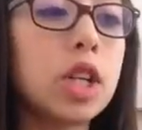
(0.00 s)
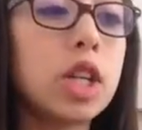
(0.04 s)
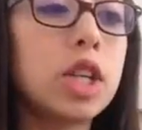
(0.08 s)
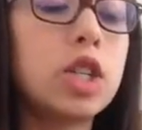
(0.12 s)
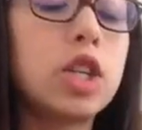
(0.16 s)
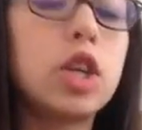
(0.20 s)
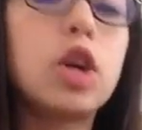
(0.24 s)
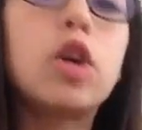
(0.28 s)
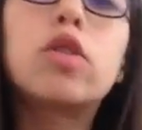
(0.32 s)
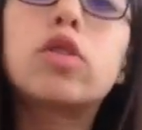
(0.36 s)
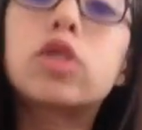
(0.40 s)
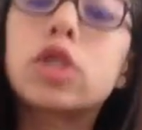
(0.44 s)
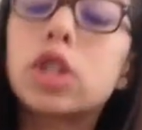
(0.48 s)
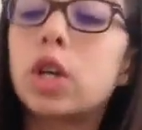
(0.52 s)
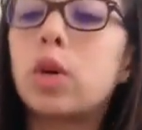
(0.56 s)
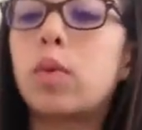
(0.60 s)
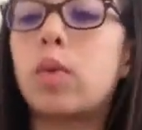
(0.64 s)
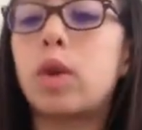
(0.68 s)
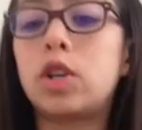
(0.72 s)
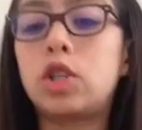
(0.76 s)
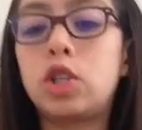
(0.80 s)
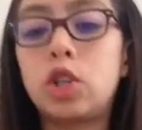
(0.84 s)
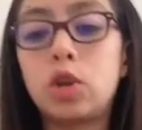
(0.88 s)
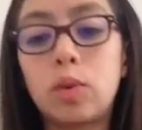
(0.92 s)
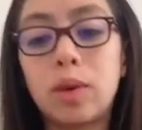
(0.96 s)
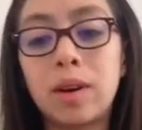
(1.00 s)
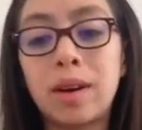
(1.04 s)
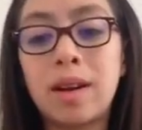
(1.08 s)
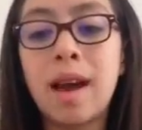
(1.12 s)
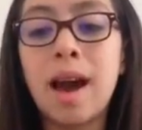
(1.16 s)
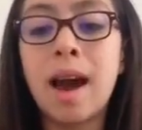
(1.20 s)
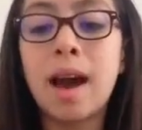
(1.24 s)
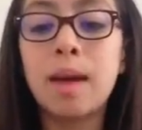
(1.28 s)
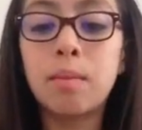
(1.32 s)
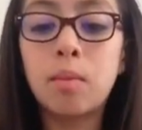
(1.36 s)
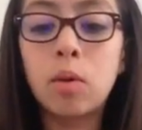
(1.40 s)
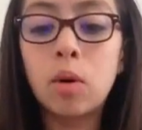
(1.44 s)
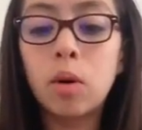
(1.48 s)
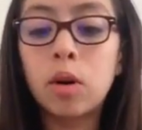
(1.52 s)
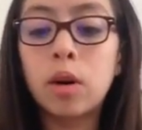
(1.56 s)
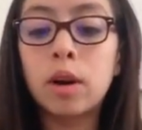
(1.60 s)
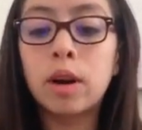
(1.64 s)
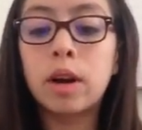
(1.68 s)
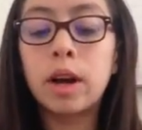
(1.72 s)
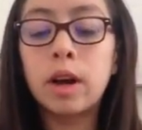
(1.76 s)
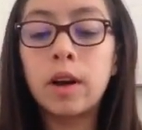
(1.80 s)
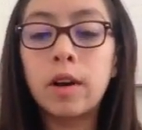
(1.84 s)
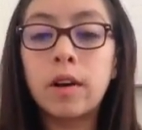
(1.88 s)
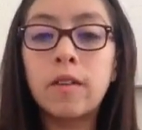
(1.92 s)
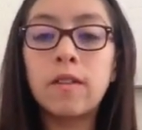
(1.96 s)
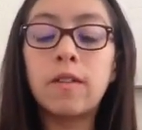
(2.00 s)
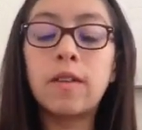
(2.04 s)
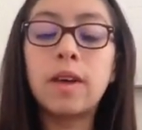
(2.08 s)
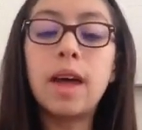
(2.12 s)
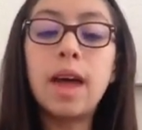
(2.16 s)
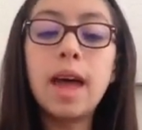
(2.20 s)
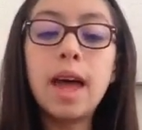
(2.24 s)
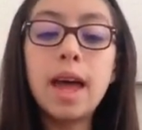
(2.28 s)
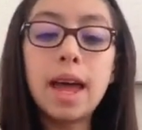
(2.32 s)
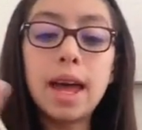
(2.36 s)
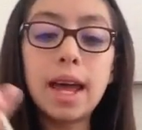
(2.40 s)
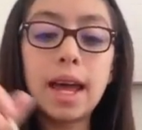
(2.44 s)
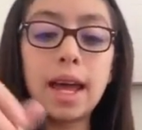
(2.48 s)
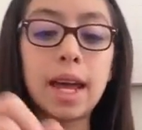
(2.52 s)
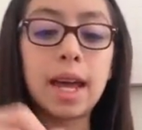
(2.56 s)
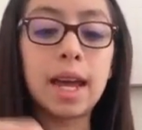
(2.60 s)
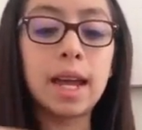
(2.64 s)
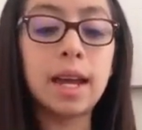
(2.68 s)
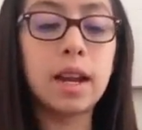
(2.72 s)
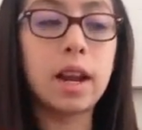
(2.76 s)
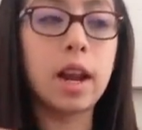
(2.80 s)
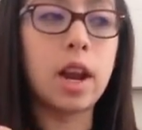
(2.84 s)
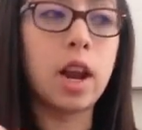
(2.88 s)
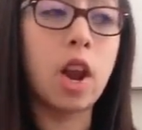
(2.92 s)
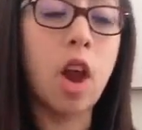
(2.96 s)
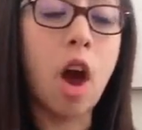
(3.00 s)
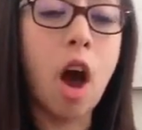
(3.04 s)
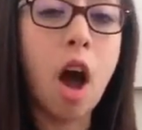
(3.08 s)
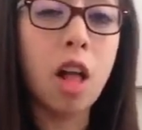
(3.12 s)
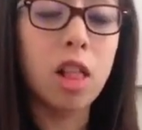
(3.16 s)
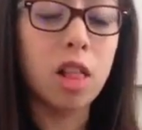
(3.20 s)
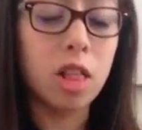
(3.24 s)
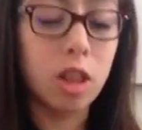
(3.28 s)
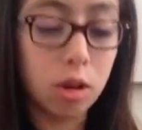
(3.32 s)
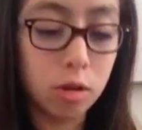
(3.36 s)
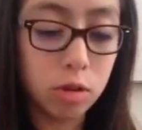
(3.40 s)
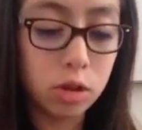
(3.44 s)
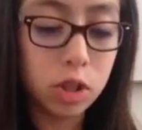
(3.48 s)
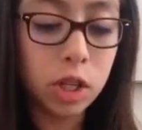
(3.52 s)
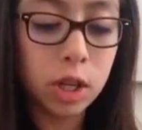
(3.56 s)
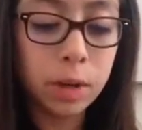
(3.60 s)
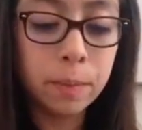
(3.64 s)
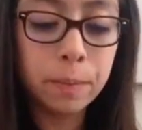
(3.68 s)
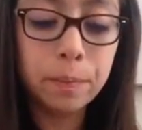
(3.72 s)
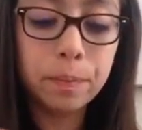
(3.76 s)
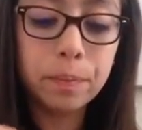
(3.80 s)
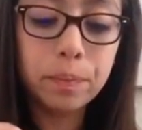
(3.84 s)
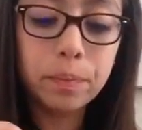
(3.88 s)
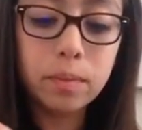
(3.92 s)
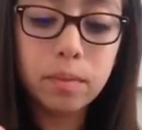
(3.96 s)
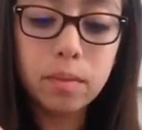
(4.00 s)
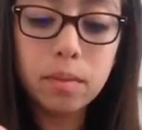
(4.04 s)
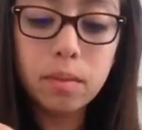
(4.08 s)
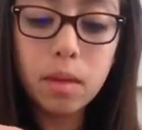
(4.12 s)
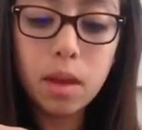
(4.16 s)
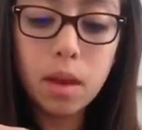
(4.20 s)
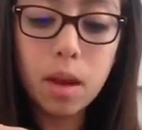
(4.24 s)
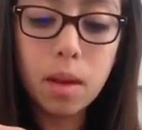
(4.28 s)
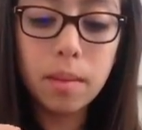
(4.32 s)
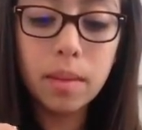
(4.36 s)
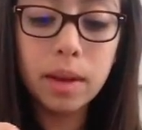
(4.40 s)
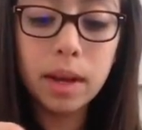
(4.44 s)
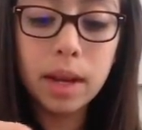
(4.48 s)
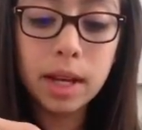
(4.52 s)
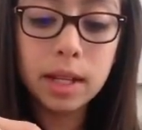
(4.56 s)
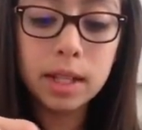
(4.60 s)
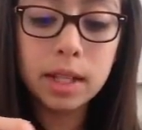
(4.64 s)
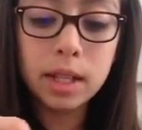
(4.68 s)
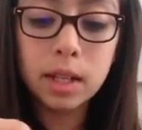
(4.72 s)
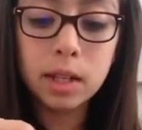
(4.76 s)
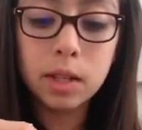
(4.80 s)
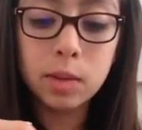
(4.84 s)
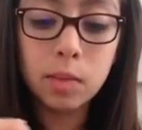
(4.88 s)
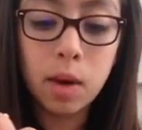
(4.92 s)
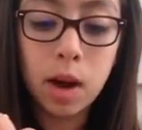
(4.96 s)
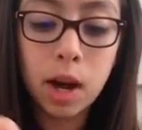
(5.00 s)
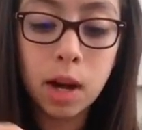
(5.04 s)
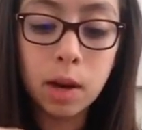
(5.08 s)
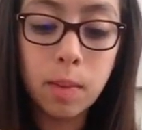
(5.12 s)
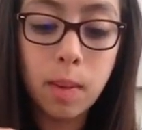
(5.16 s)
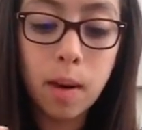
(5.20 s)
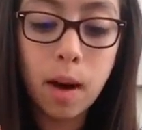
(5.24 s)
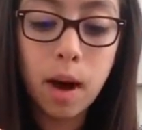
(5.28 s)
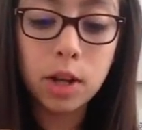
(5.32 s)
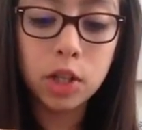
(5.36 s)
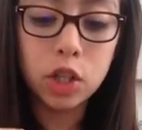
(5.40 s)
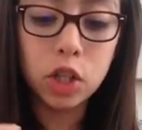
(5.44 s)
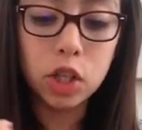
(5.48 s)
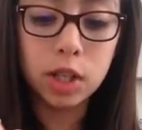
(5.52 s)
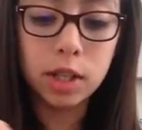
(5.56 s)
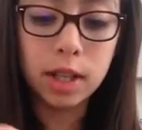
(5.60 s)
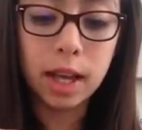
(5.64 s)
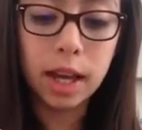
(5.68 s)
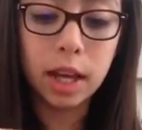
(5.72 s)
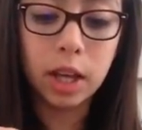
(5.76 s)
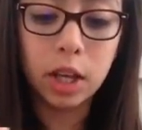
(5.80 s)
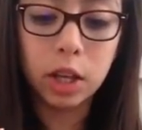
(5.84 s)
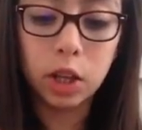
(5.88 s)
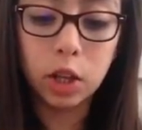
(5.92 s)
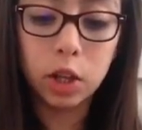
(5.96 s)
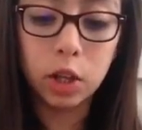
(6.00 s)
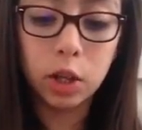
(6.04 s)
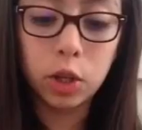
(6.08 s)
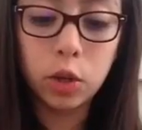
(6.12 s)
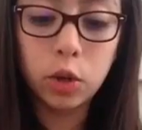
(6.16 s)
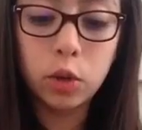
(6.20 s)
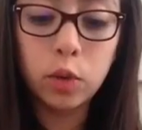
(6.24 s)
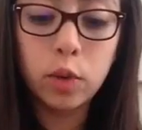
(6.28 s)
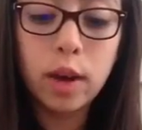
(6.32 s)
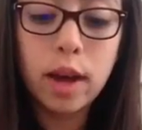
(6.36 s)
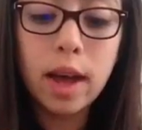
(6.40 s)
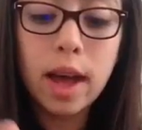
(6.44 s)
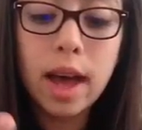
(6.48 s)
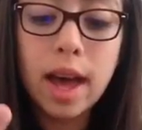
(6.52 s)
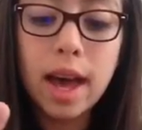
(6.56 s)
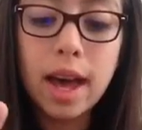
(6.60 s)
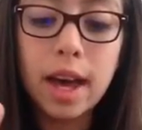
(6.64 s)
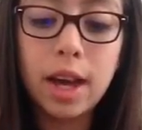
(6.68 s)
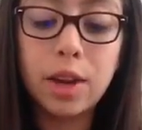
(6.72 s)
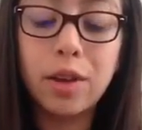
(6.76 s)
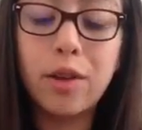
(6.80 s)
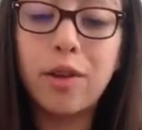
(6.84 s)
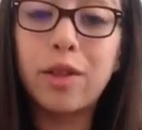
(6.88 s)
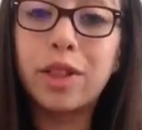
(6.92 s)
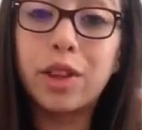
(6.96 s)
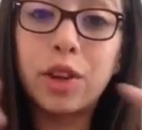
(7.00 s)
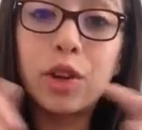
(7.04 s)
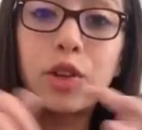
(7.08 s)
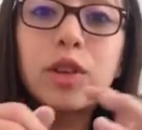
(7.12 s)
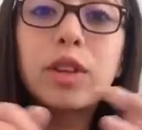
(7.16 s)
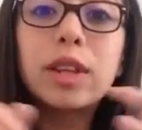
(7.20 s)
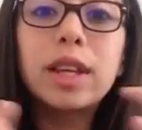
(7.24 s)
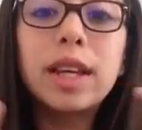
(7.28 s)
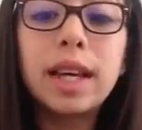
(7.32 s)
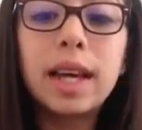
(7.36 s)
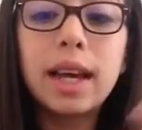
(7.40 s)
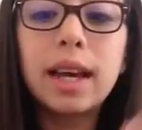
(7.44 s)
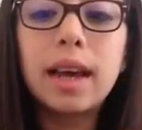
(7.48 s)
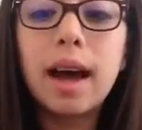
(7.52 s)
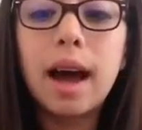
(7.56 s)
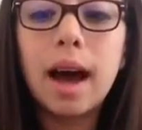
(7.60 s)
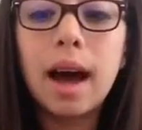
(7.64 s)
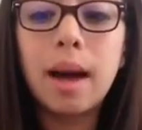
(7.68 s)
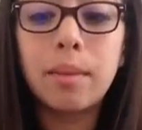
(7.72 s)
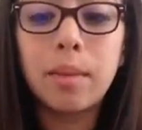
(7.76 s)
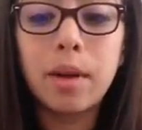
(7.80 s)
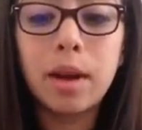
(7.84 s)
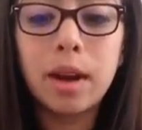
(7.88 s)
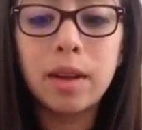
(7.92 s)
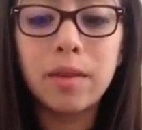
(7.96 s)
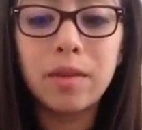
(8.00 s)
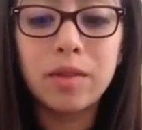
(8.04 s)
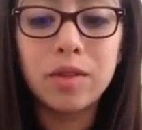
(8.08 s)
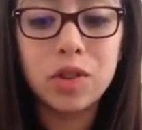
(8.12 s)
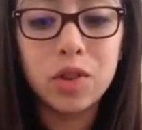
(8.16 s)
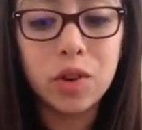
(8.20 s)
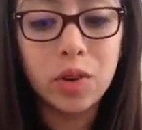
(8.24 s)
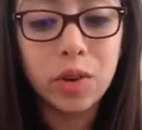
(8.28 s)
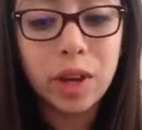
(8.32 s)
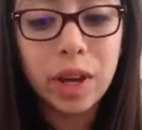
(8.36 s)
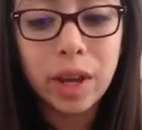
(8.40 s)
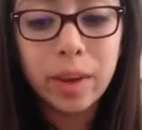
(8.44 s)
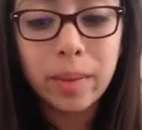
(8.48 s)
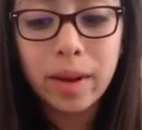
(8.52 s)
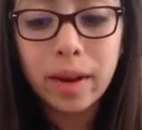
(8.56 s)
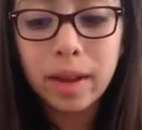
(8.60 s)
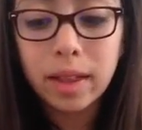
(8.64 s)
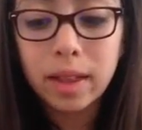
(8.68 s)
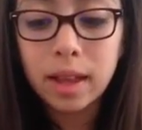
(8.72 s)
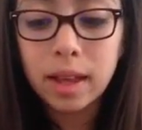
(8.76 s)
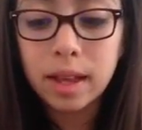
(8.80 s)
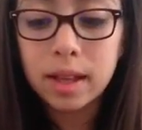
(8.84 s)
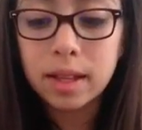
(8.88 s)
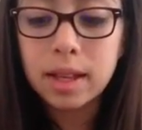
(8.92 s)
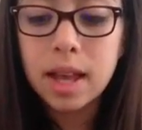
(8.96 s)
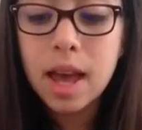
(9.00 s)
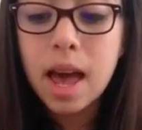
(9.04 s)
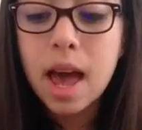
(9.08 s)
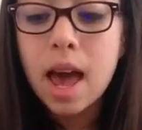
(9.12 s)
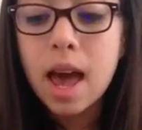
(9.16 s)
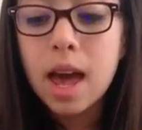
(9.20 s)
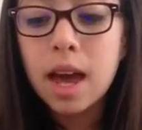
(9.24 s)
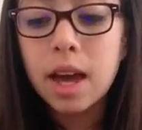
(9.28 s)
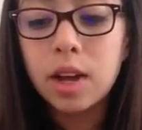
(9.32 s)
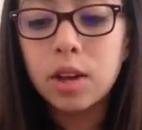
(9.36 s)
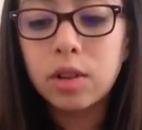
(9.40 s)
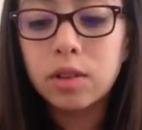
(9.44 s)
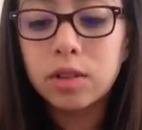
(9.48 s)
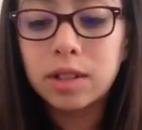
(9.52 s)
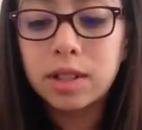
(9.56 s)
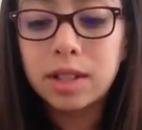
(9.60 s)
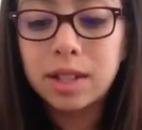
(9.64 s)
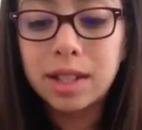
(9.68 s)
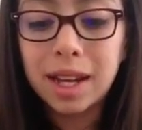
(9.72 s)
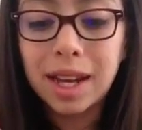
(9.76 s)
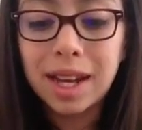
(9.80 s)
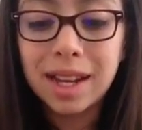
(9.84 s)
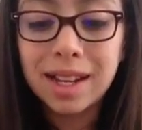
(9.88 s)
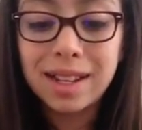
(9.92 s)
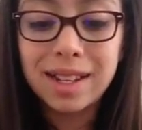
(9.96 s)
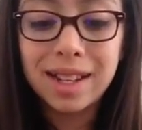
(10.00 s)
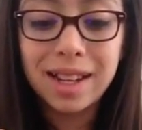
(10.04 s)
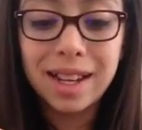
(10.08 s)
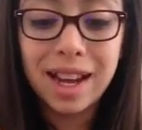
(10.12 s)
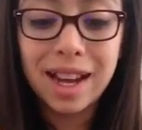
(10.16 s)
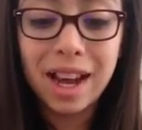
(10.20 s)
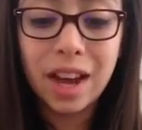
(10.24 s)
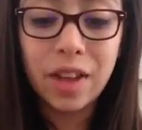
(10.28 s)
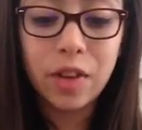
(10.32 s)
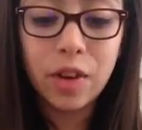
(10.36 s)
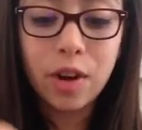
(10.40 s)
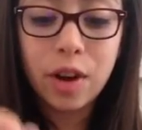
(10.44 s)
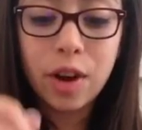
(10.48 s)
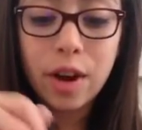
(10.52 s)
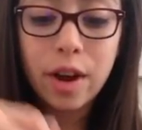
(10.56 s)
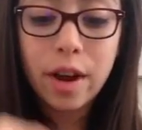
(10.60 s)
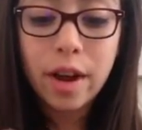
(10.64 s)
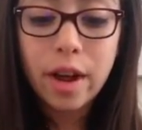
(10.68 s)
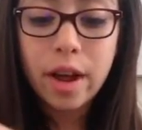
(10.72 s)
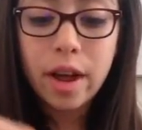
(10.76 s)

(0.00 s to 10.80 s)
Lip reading: is usually what you want to add more of in, and not lotion. Because since Mod Podge is like glue, it'll literally, I'm not even joking about this, it'll stick it together.